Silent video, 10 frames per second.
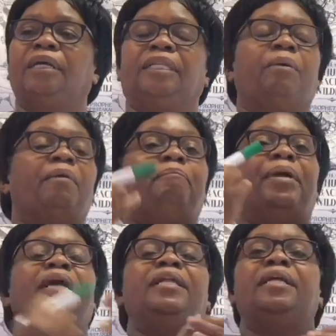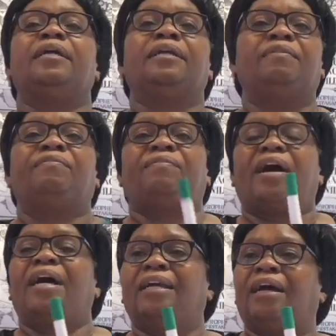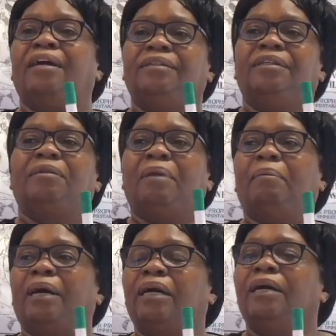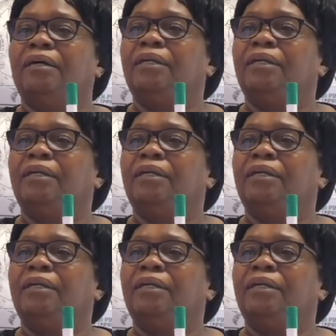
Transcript: They were burning in fire. You remember